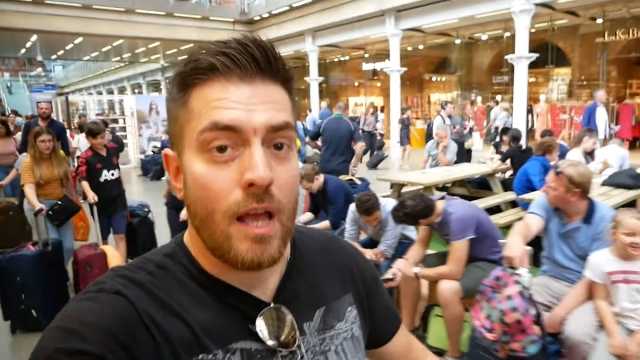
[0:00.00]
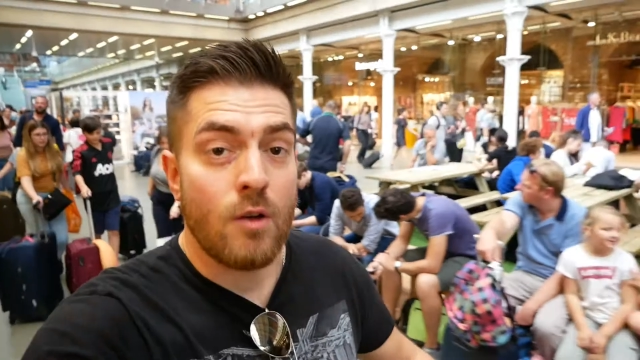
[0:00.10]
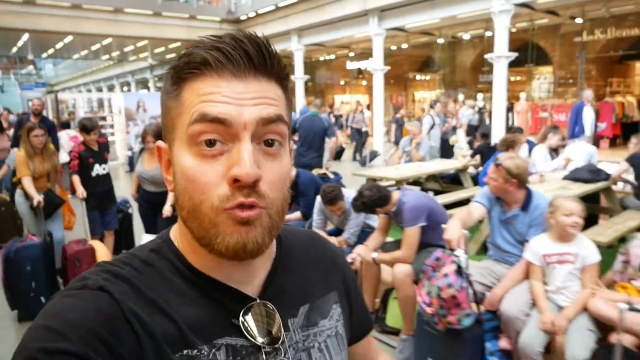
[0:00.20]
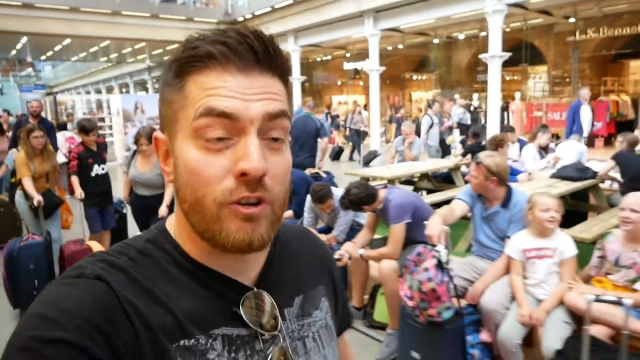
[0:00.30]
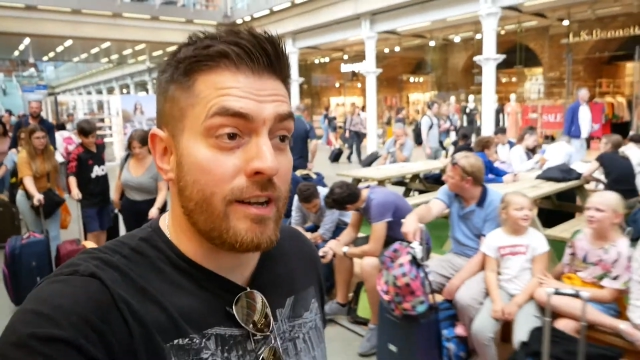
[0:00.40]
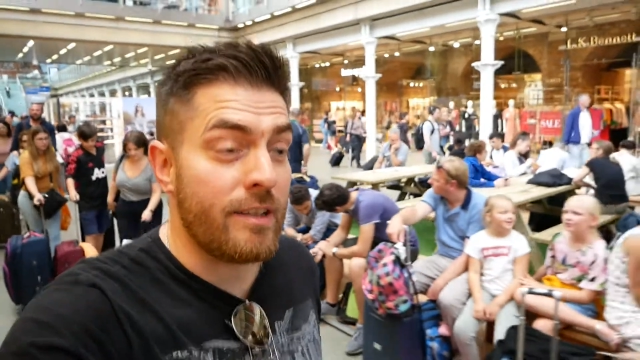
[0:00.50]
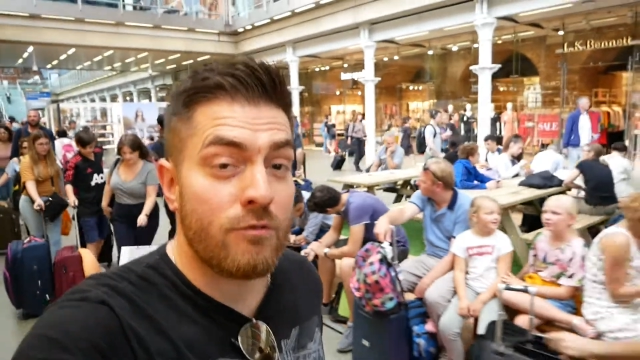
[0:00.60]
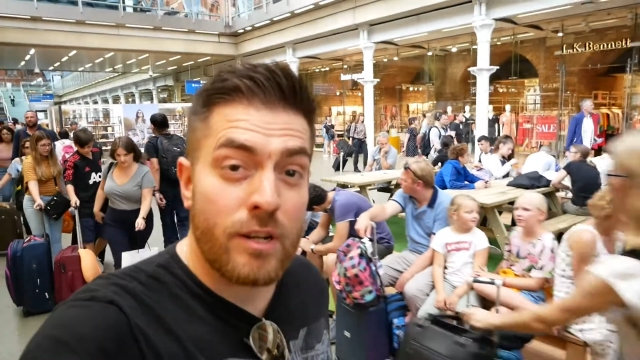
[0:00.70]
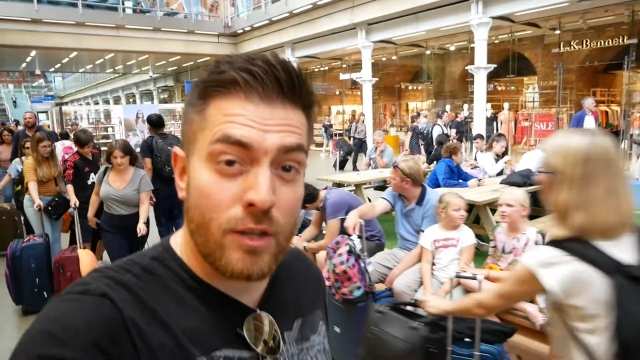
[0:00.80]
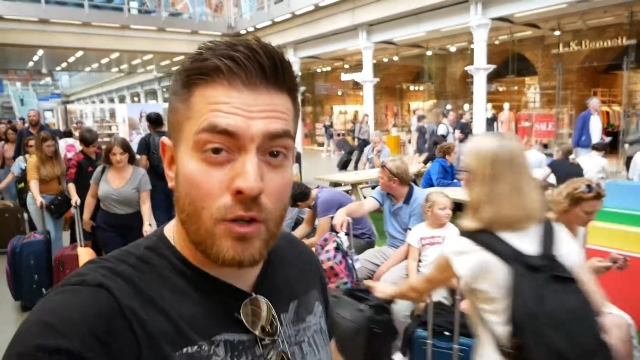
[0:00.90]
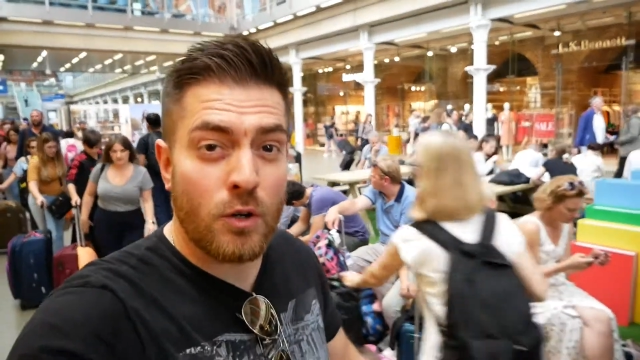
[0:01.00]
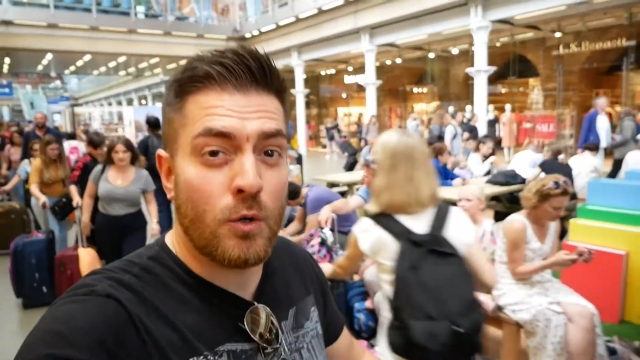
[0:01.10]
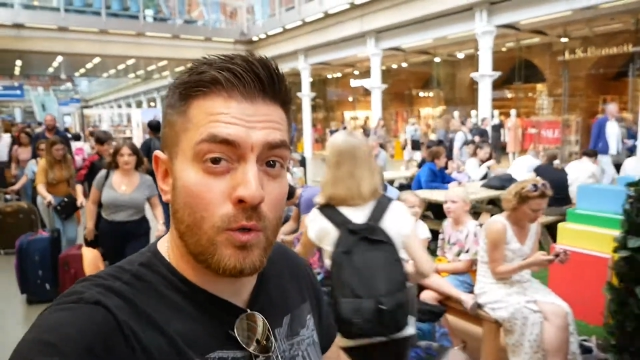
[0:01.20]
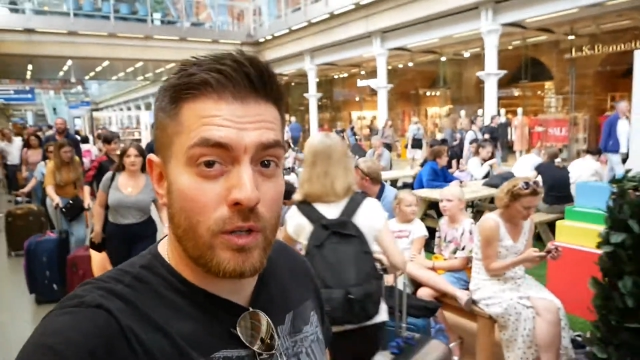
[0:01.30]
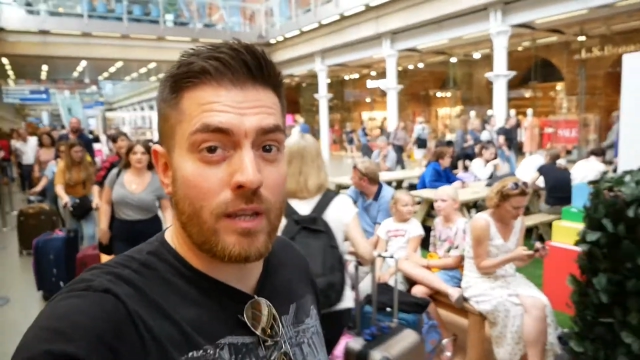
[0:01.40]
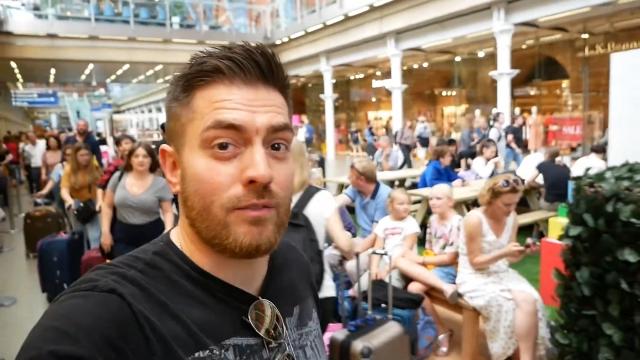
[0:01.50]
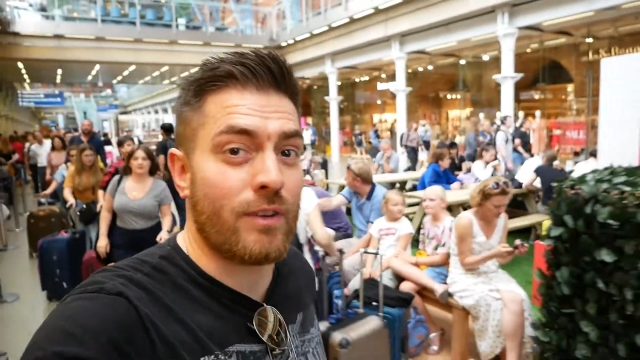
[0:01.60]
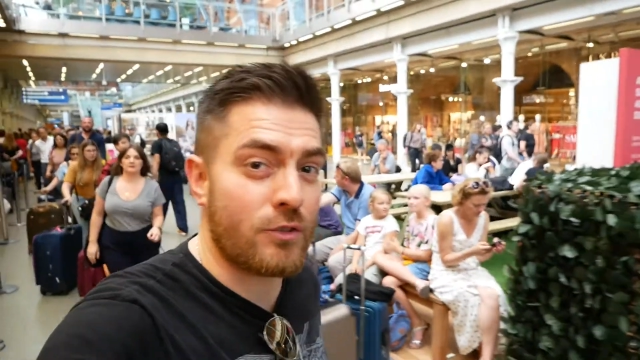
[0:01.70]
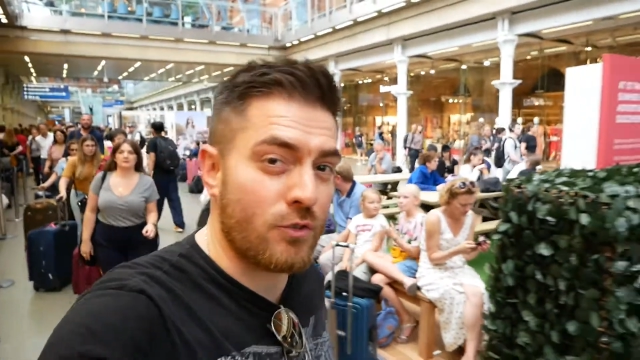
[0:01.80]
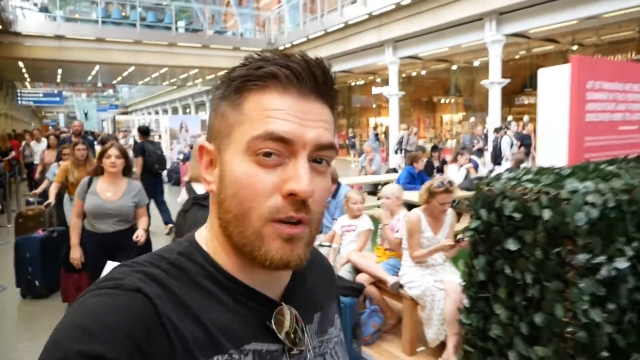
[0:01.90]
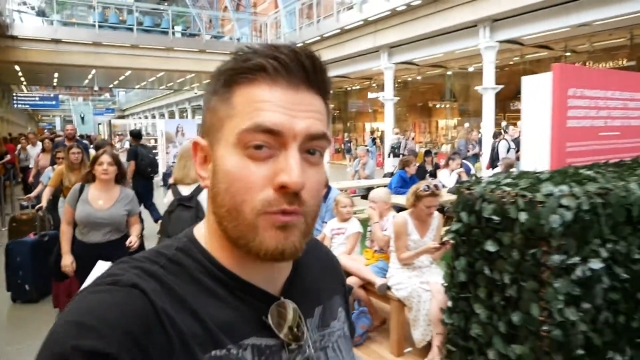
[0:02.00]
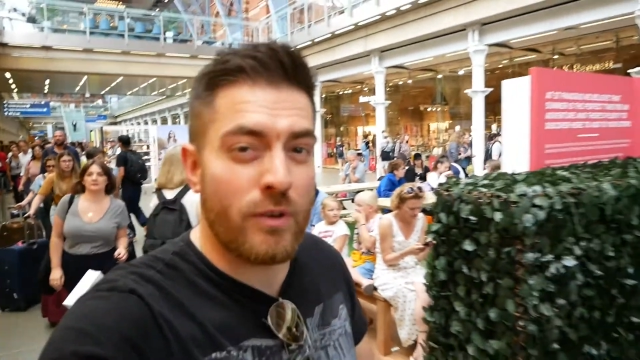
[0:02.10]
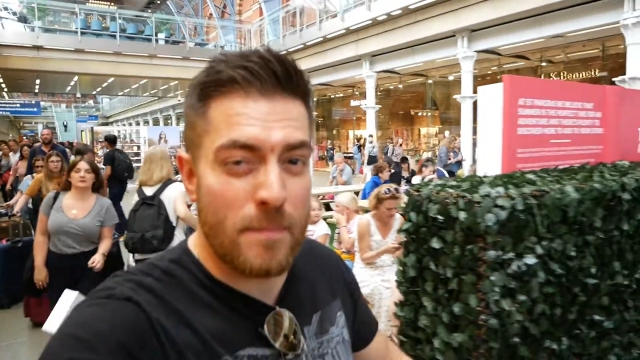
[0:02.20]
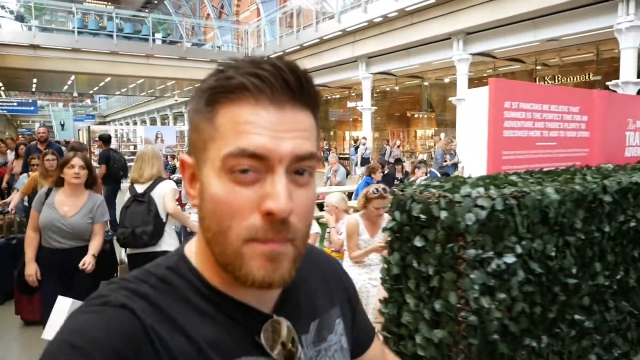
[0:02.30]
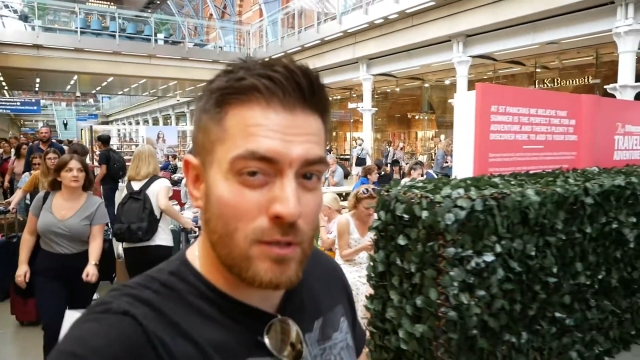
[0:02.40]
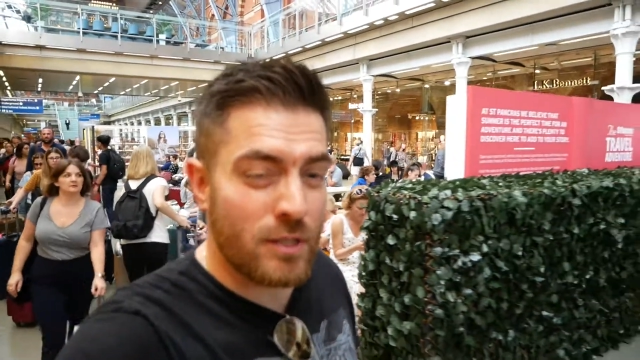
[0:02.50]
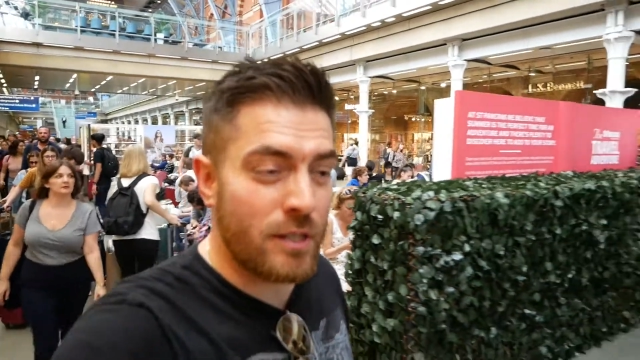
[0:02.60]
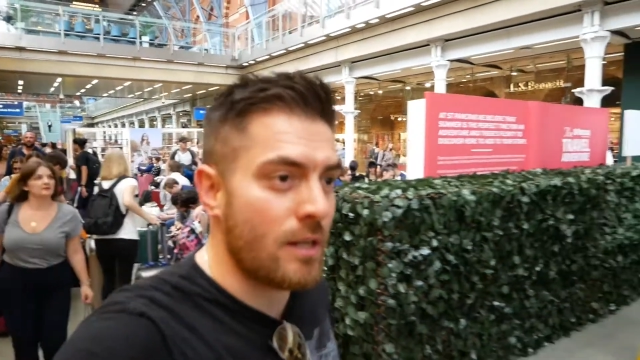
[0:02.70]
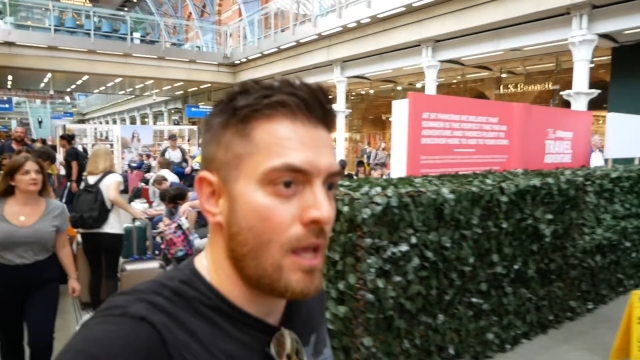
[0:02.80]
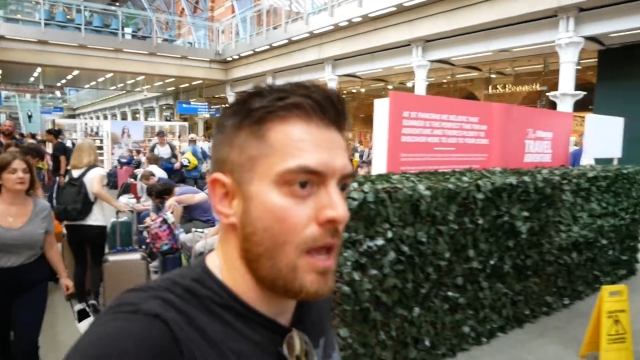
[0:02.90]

Really cool looking restaurant, really modern,